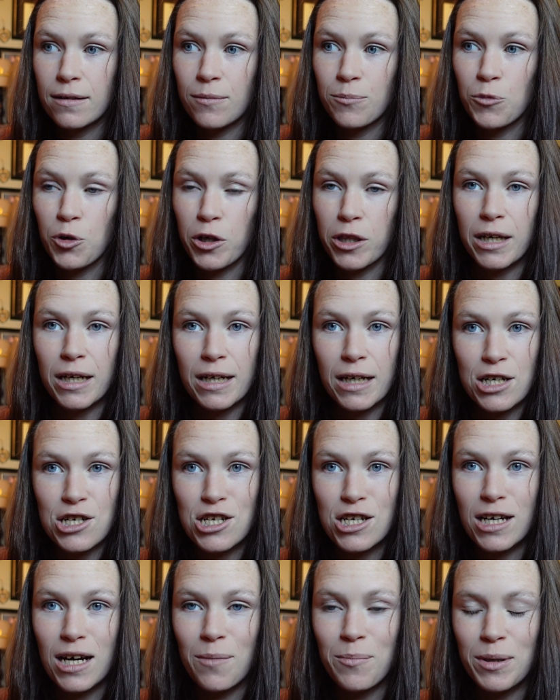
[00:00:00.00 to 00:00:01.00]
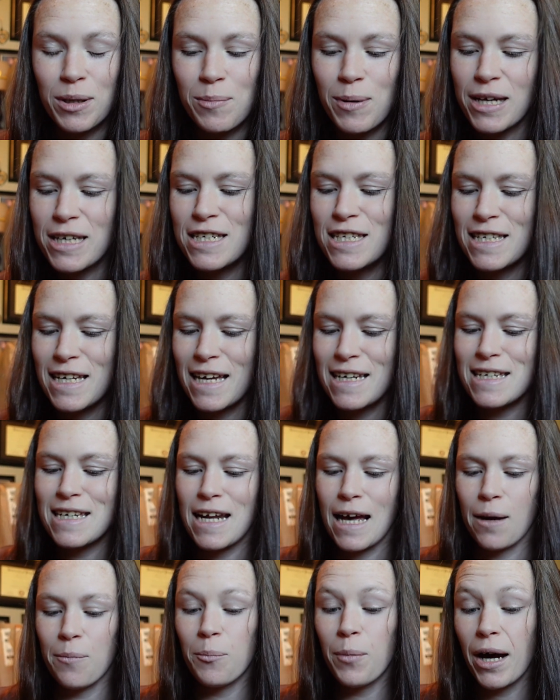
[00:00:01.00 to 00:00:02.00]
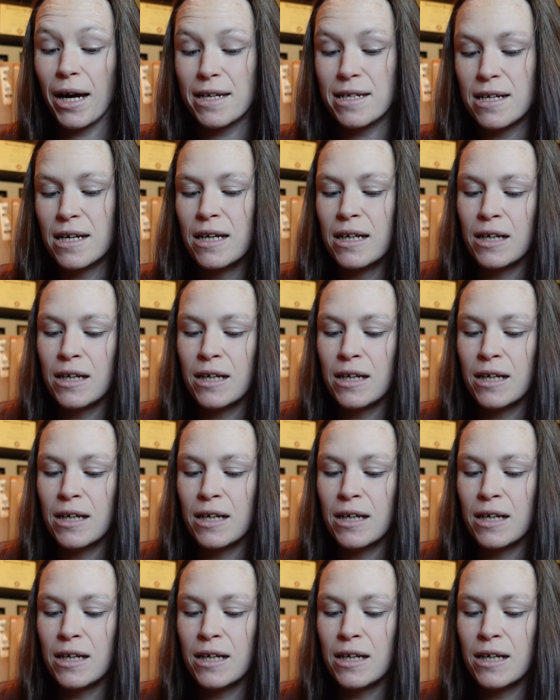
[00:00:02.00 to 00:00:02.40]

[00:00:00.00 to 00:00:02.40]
more than just a couple of pages yet today, but